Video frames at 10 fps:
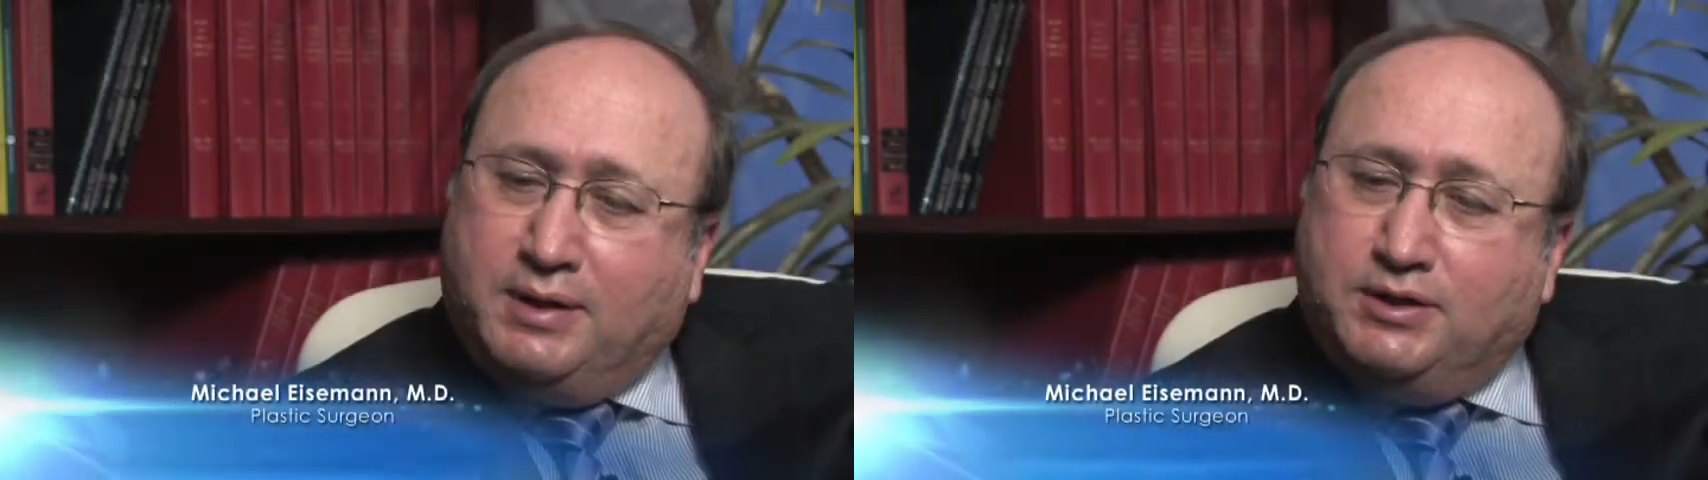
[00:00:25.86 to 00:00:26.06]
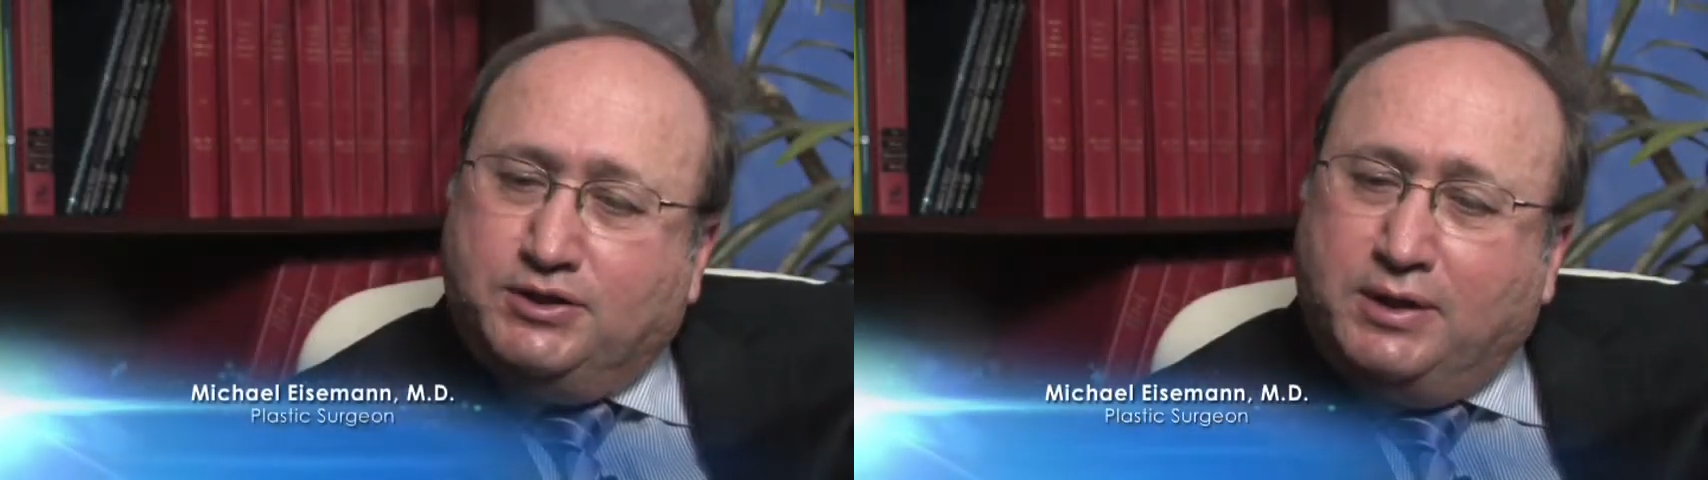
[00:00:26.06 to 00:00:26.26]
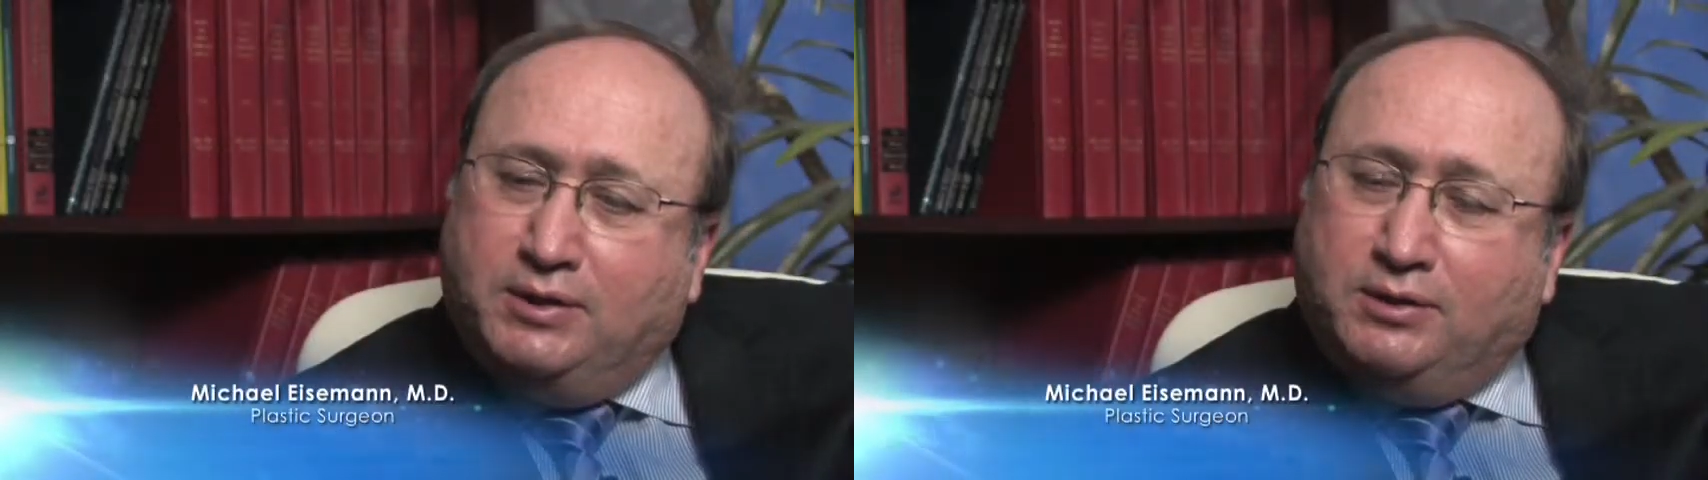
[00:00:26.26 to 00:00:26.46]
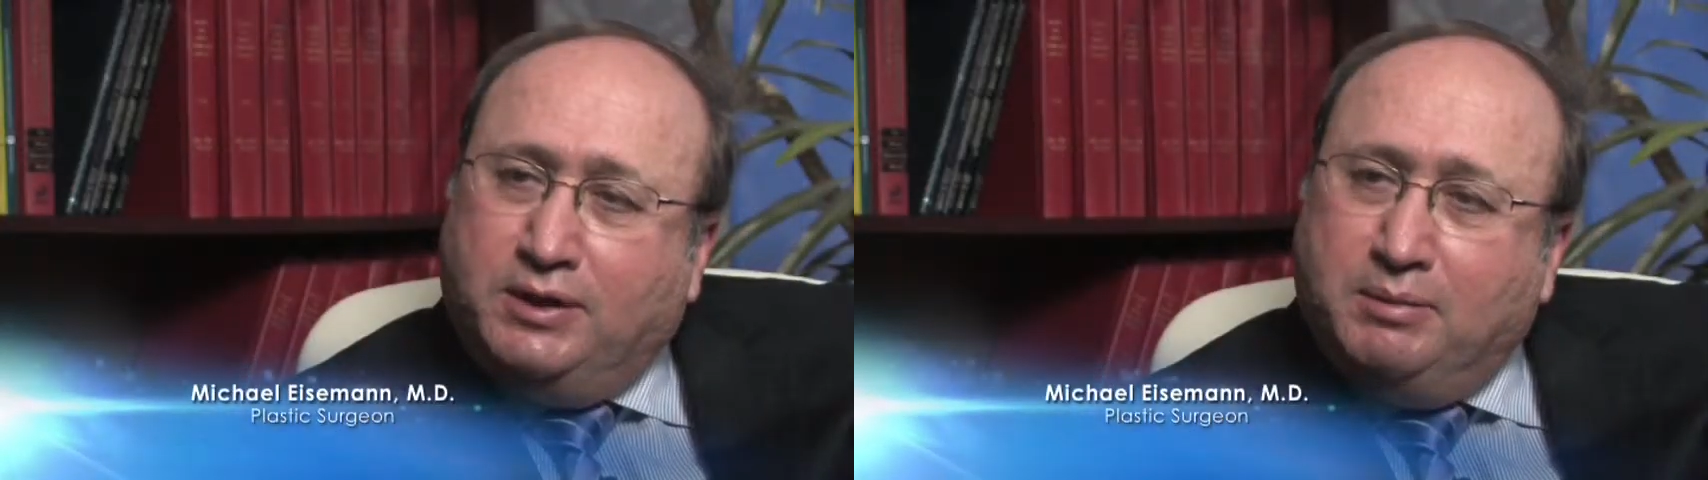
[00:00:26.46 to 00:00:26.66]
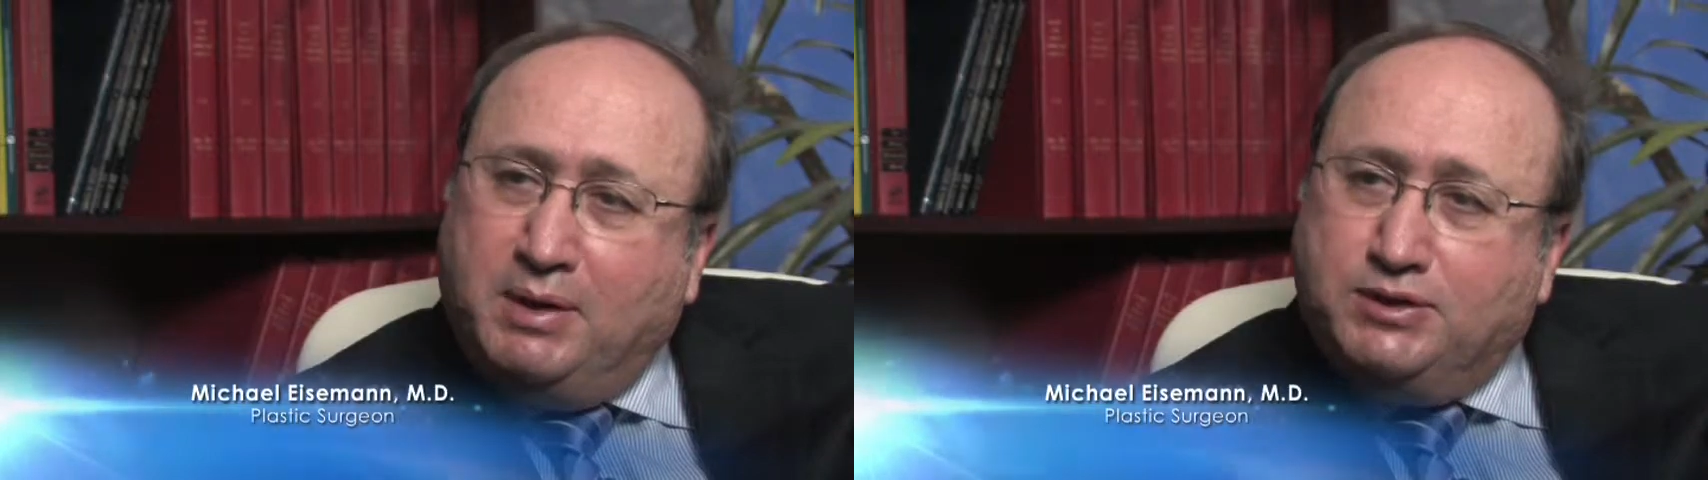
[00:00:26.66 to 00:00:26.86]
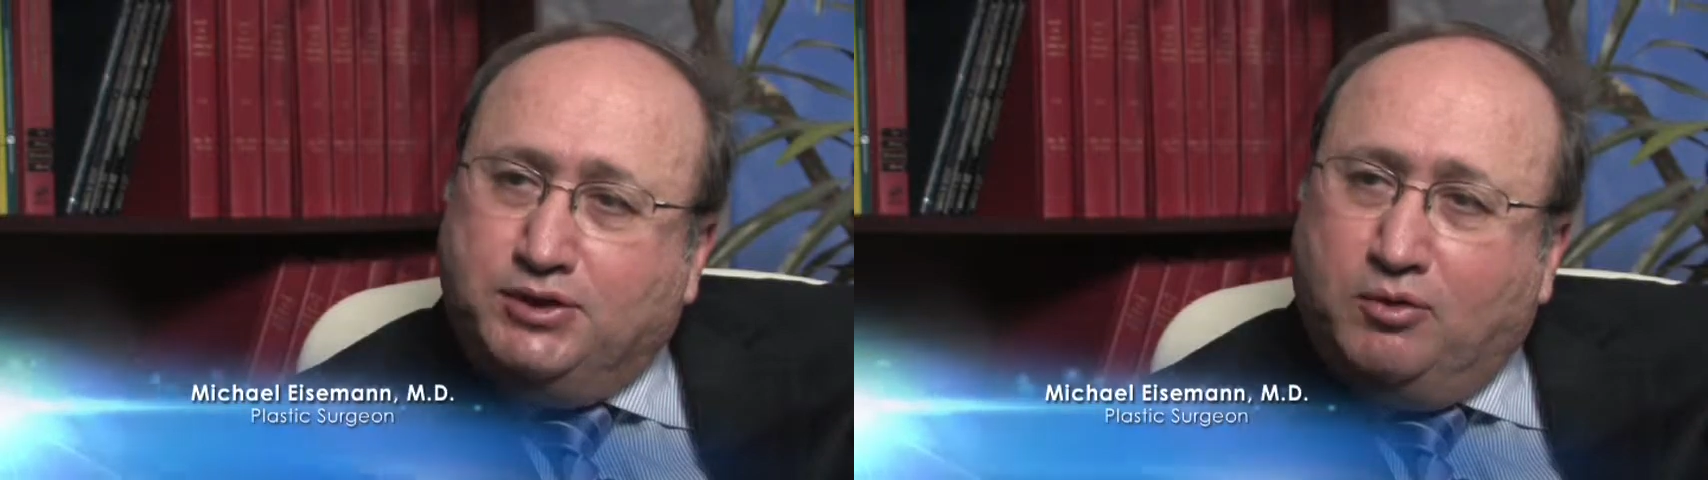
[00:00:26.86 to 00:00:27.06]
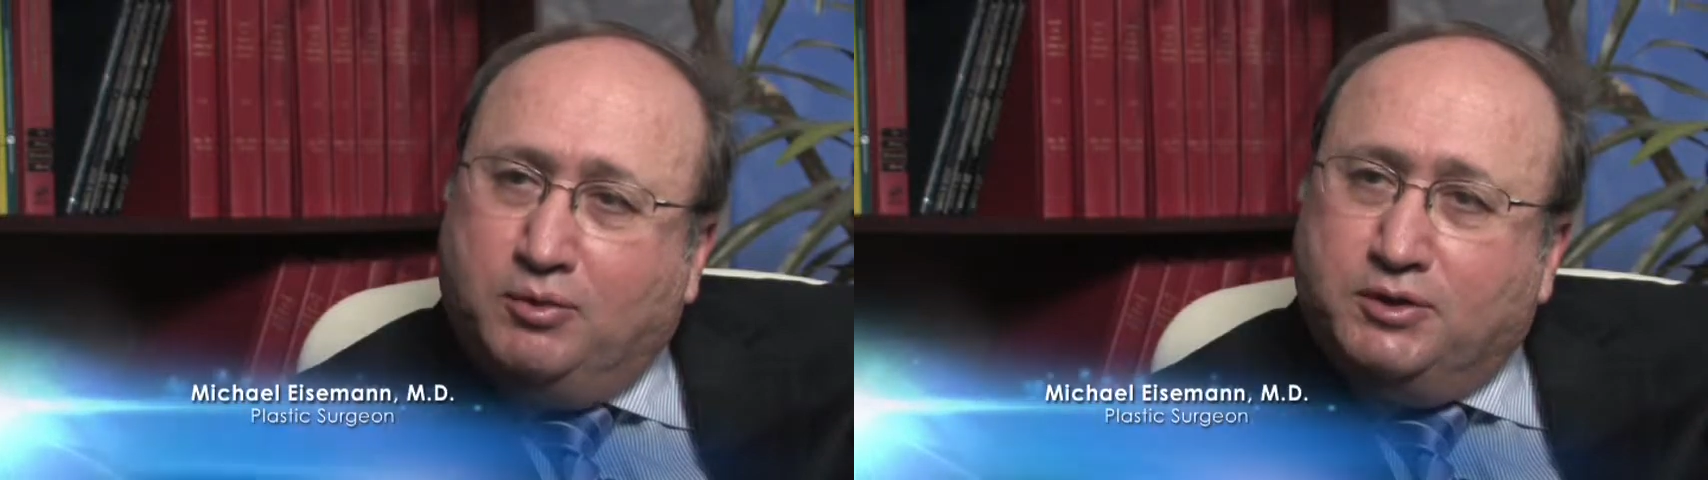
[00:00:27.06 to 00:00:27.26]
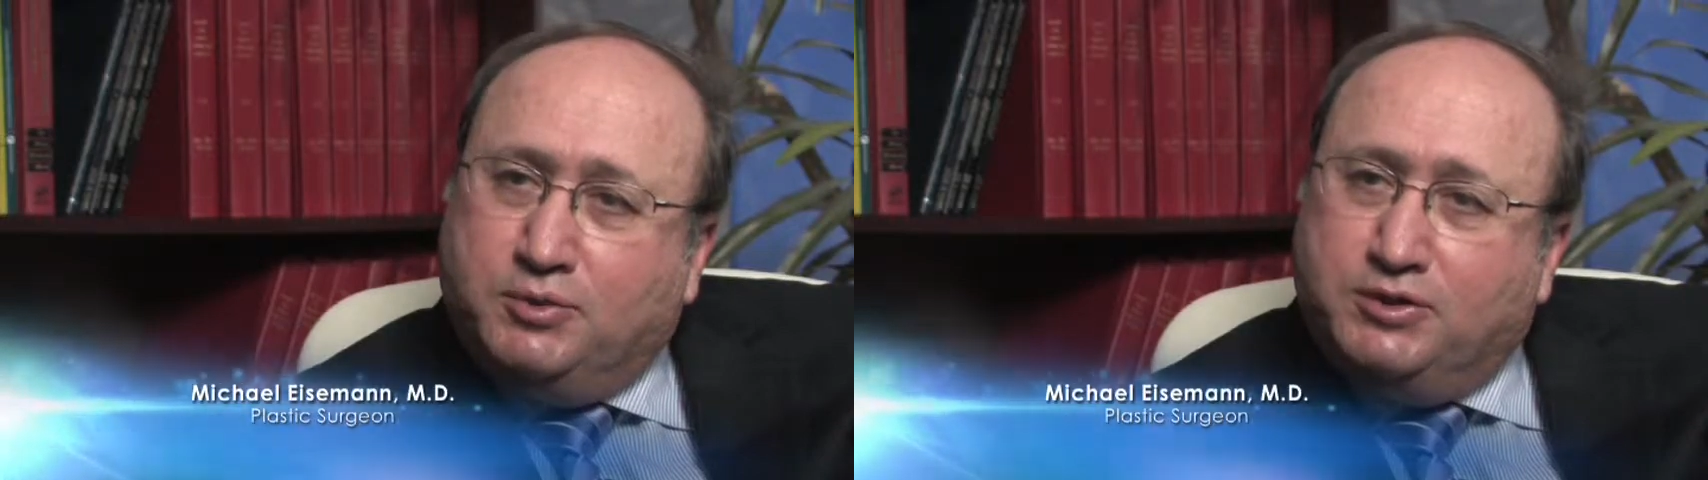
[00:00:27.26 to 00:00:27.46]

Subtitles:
congenital hemangioma,